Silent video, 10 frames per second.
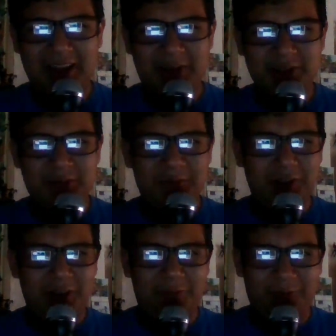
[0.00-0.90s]
That was
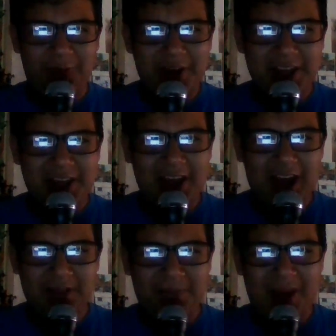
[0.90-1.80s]
really funny
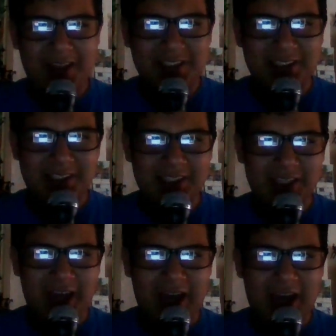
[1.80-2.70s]
at best.
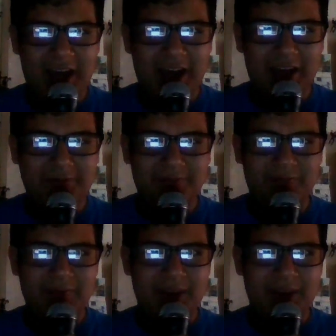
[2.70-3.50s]
And